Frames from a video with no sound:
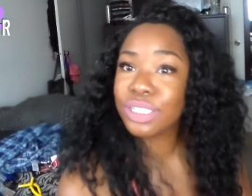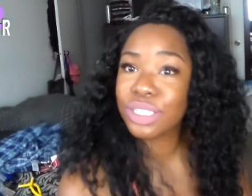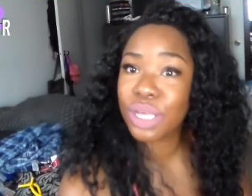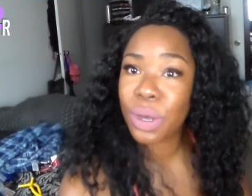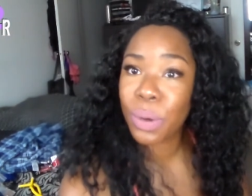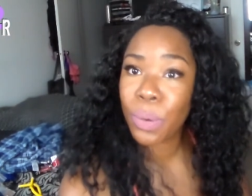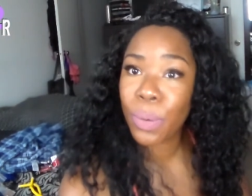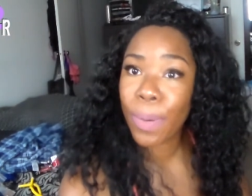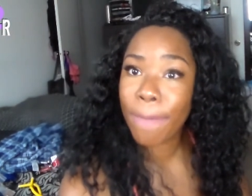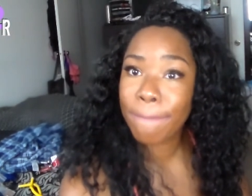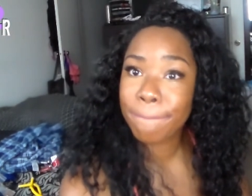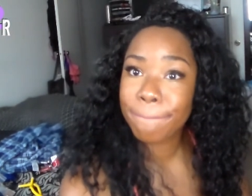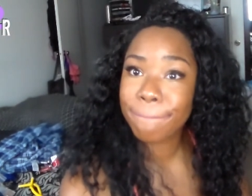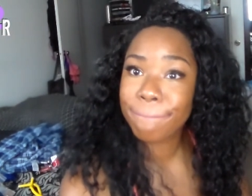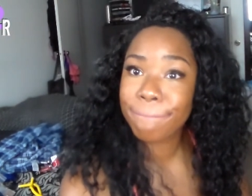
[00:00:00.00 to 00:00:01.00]
So
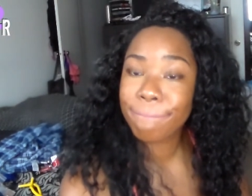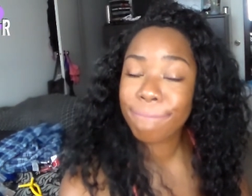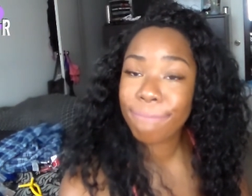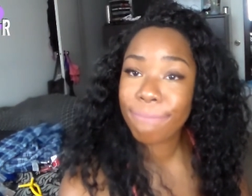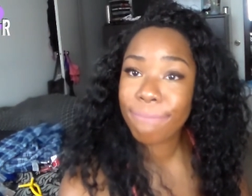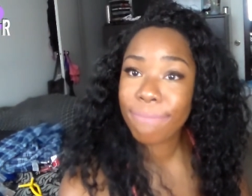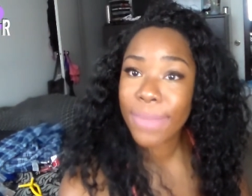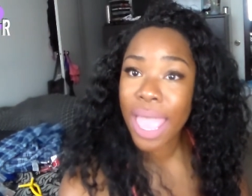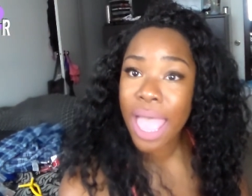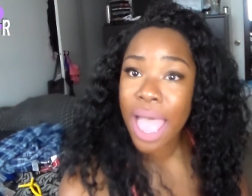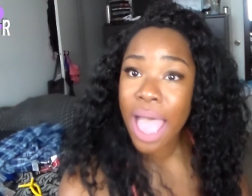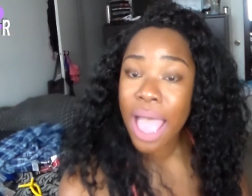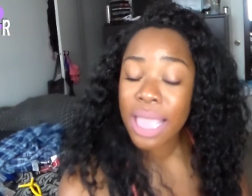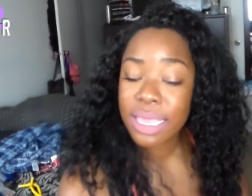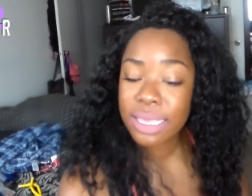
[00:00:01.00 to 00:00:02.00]

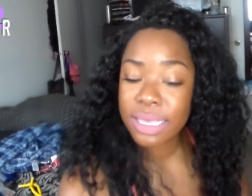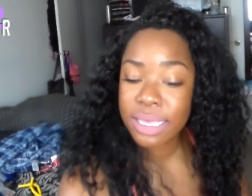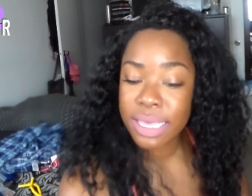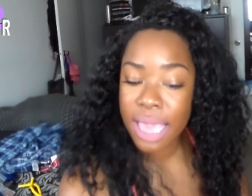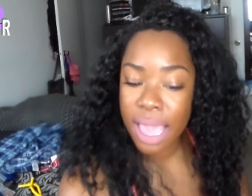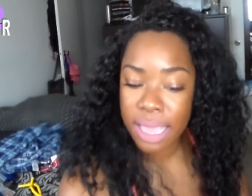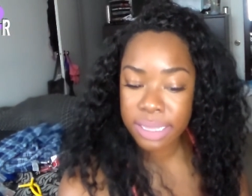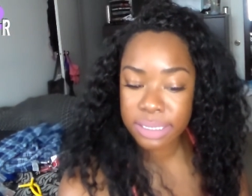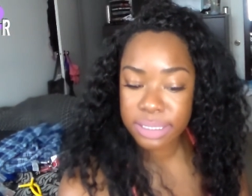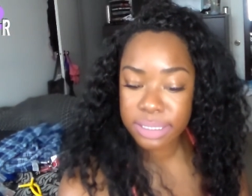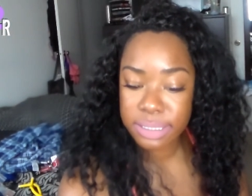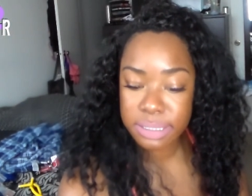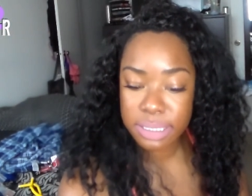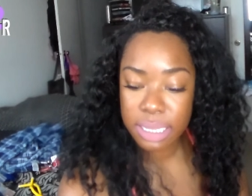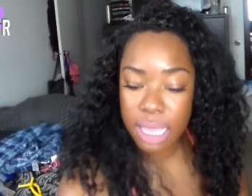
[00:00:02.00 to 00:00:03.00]

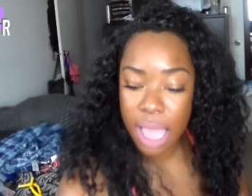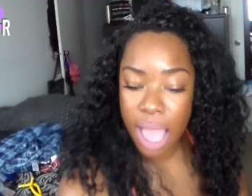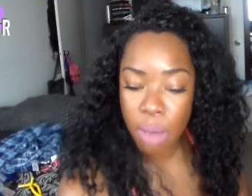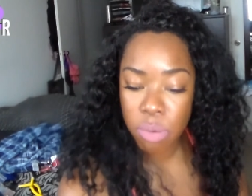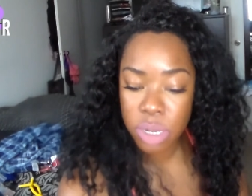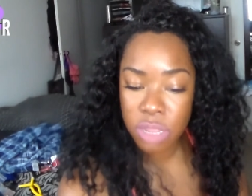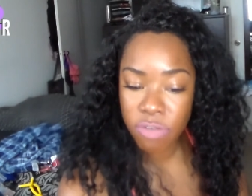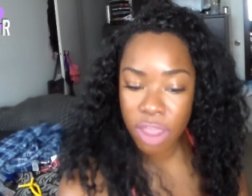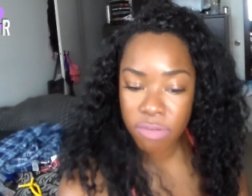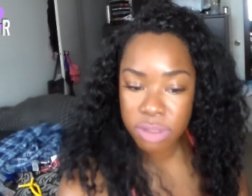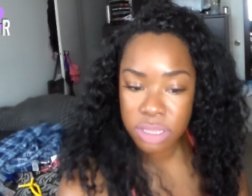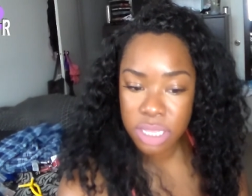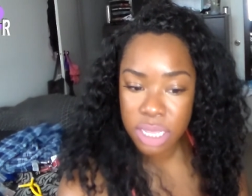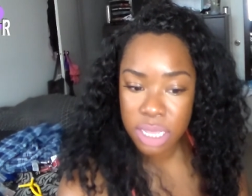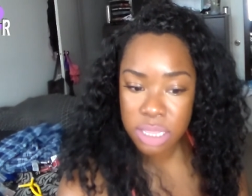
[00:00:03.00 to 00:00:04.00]
yes, I will leave
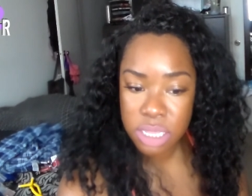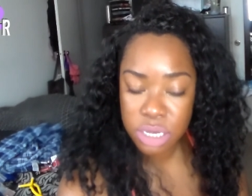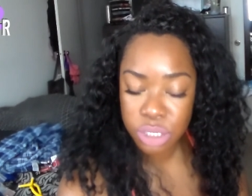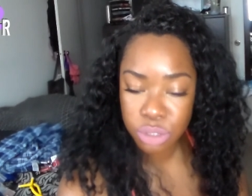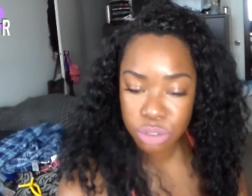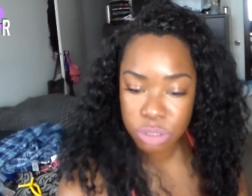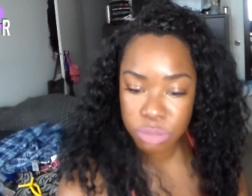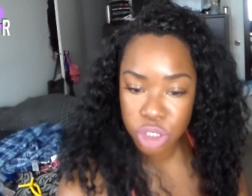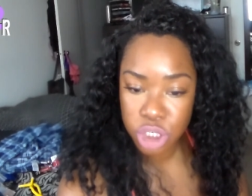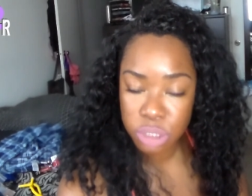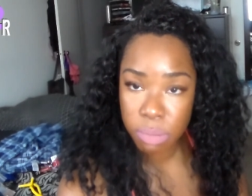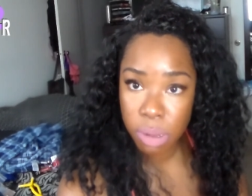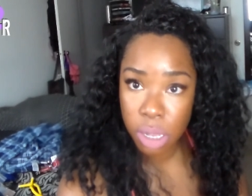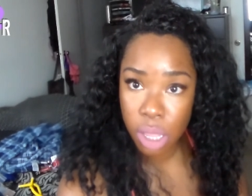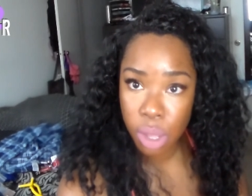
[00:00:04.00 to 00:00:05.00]
everything in the
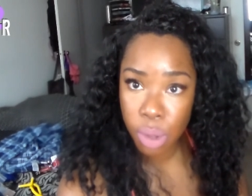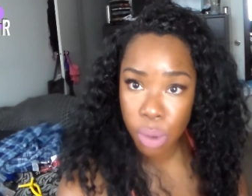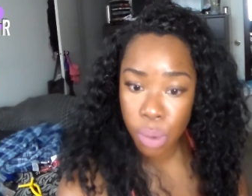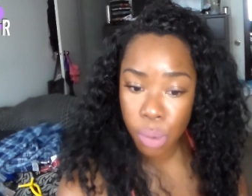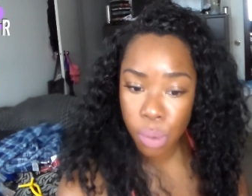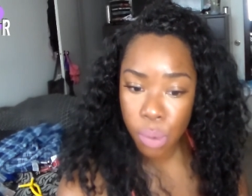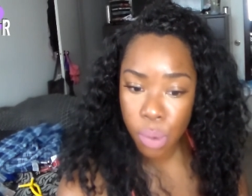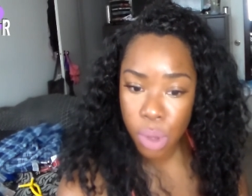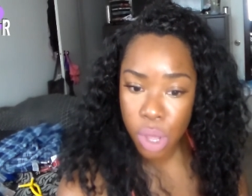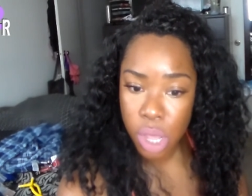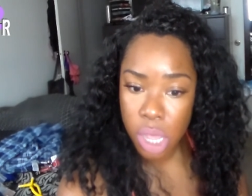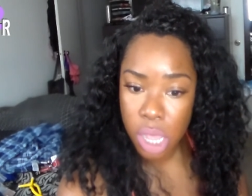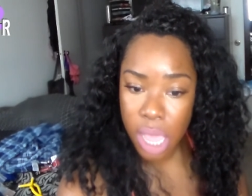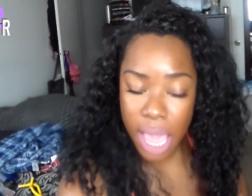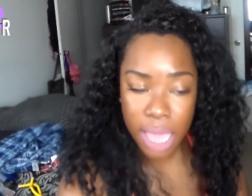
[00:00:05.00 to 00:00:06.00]
description below.
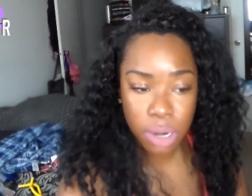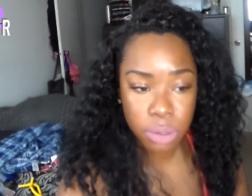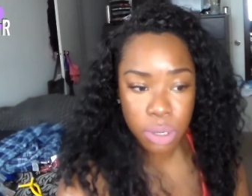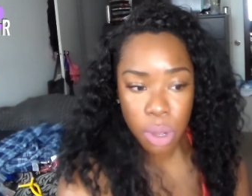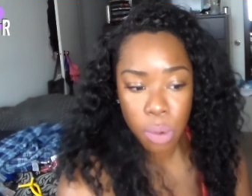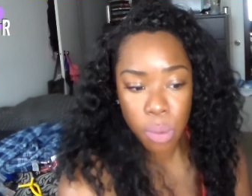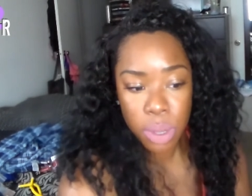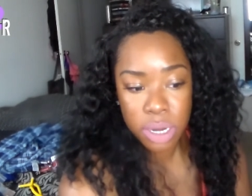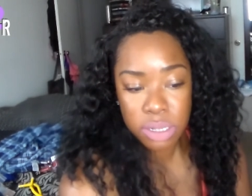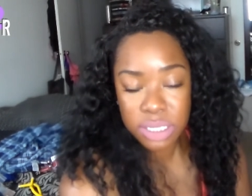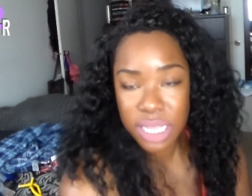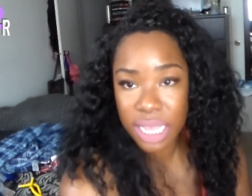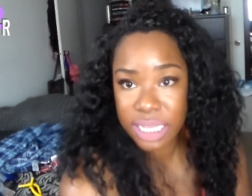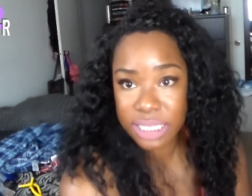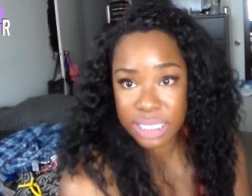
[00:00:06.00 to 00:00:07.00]
I don't know what
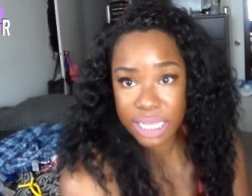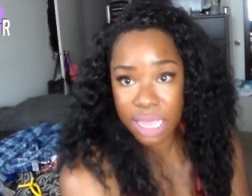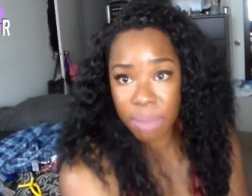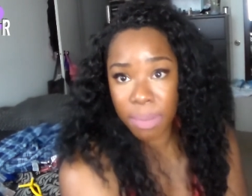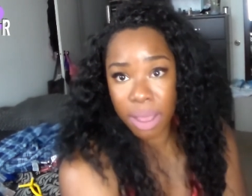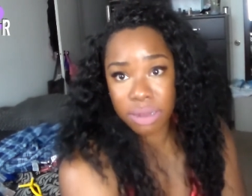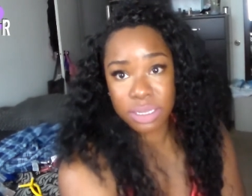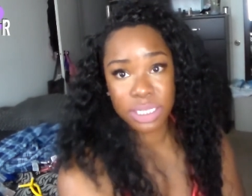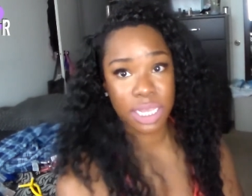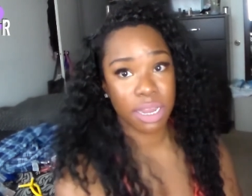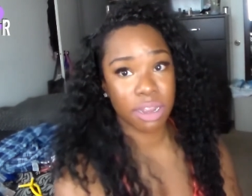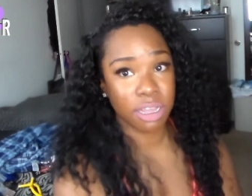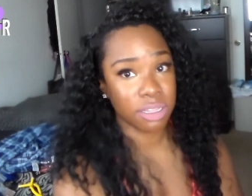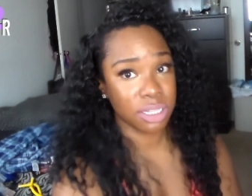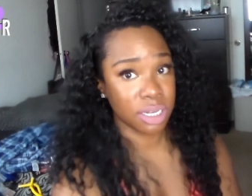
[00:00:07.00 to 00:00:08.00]
else I can say about this
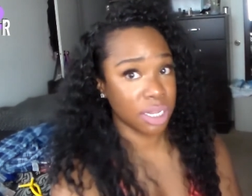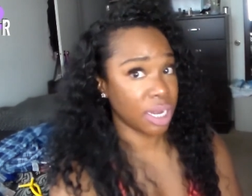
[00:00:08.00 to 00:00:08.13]
hair other